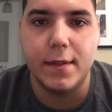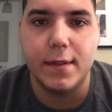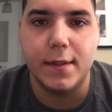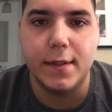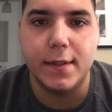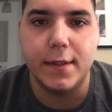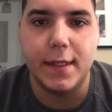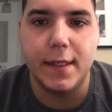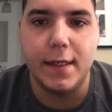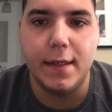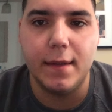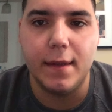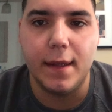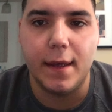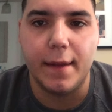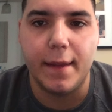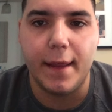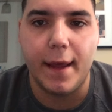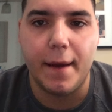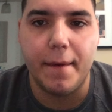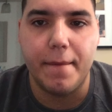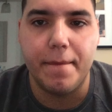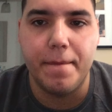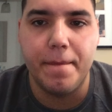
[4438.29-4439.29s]
See, like
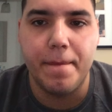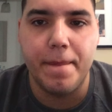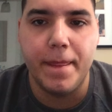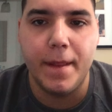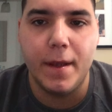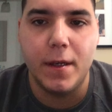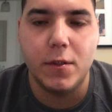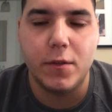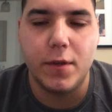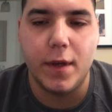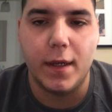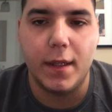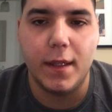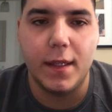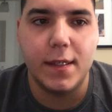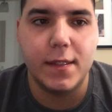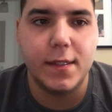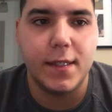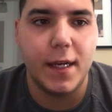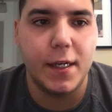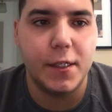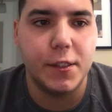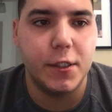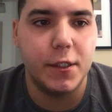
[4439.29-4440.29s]
that. So I click
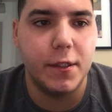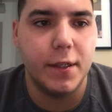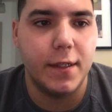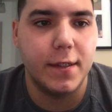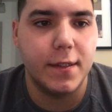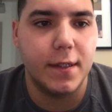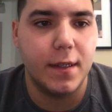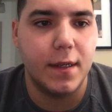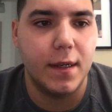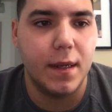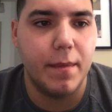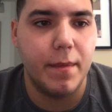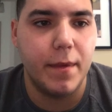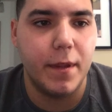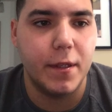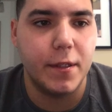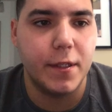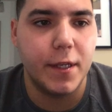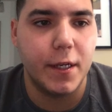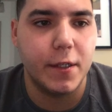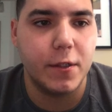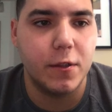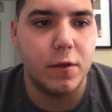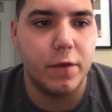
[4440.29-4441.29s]
section, that's going to give me the
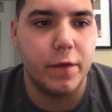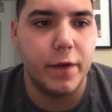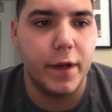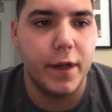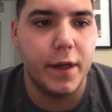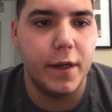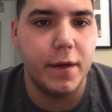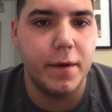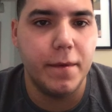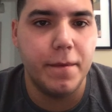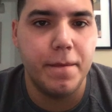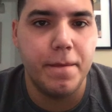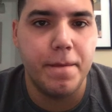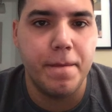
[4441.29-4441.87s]
section over here.